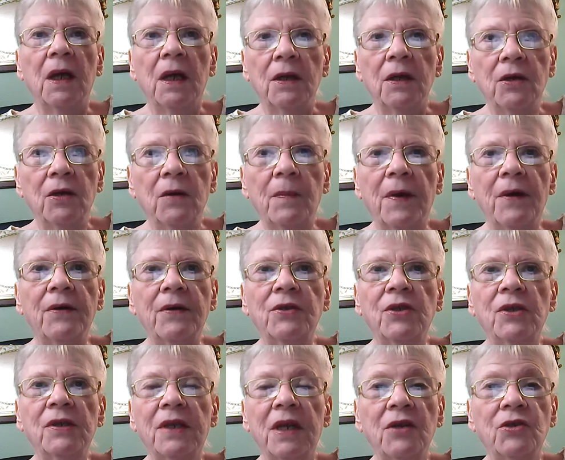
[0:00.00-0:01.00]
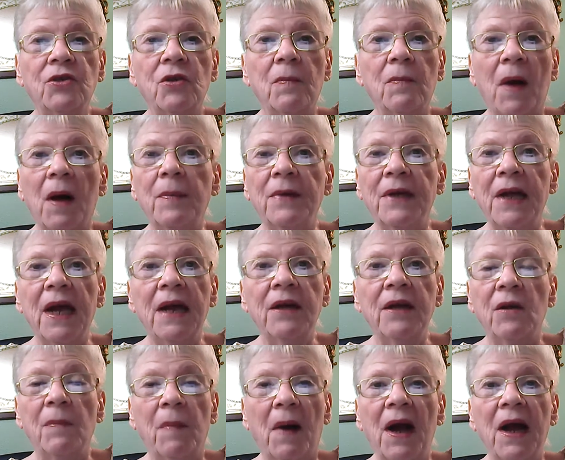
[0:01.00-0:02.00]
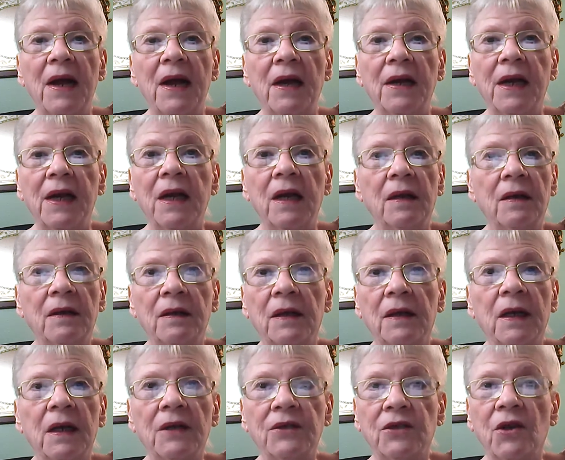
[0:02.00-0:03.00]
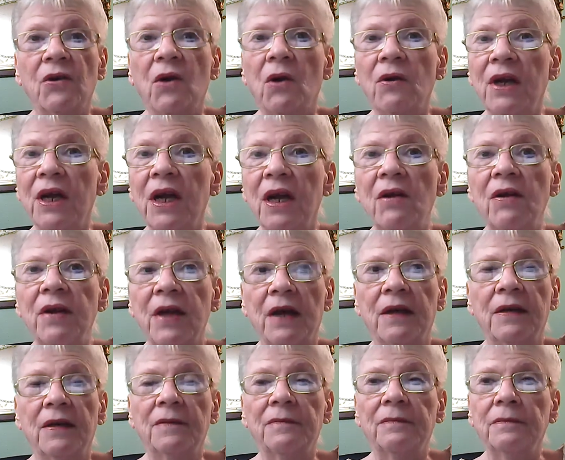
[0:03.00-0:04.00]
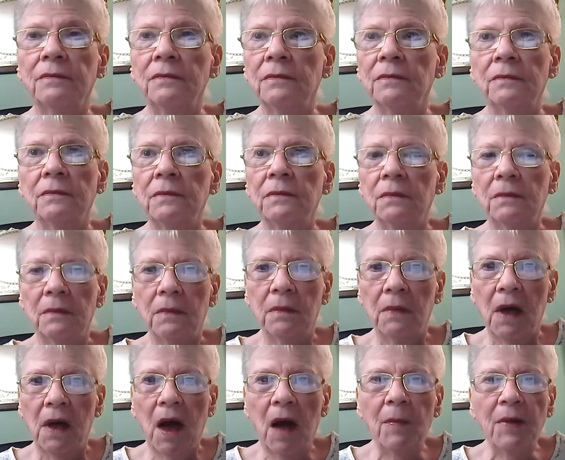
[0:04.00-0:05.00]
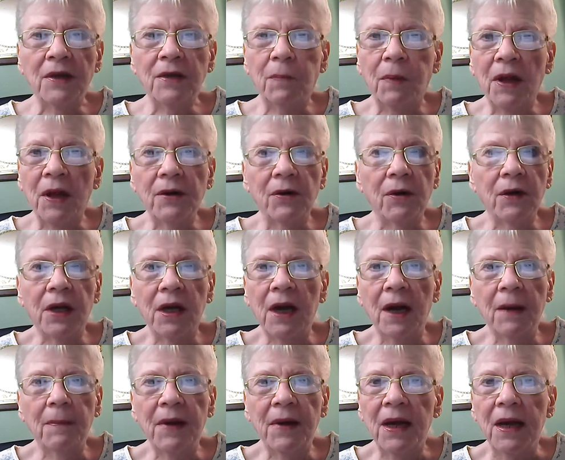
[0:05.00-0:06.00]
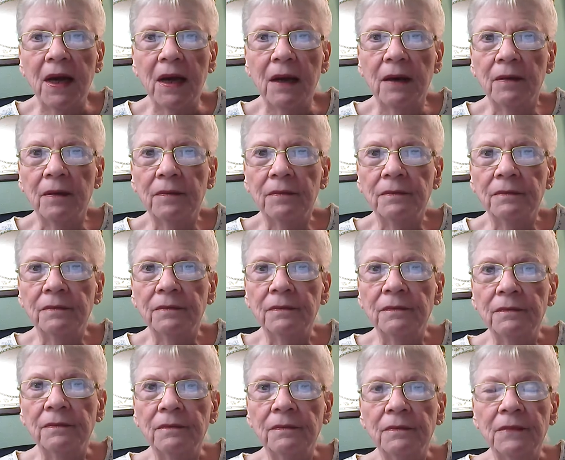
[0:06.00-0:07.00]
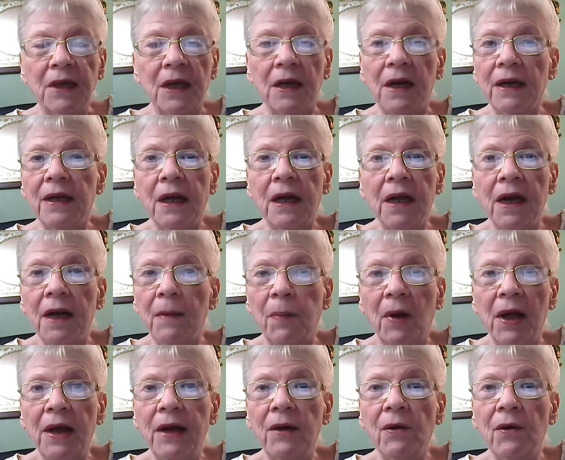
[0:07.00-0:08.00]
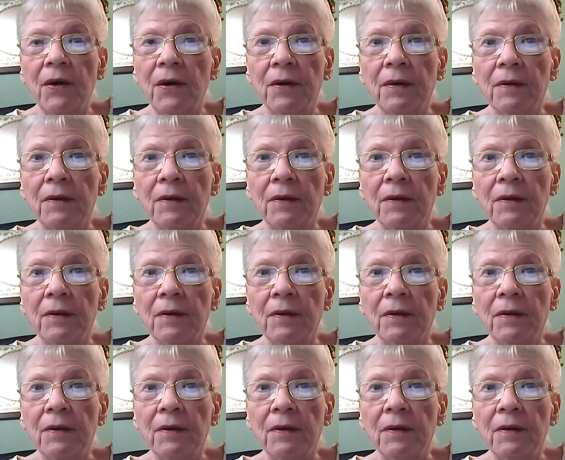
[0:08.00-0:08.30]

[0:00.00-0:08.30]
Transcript: you better just kiss your mom and daddy goodbye, honey, because they're going to kill you. How much plainer can I be? Can I get any plainer?